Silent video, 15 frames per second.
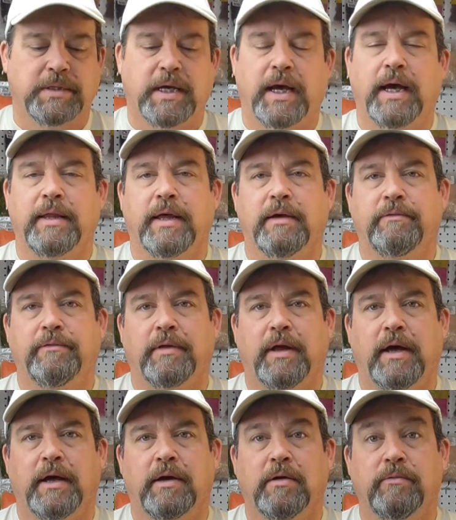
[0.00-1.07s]
tie that
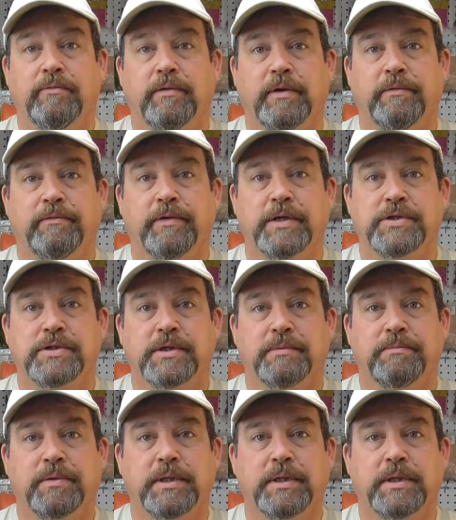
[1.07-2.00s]
fly, hopefully fished it.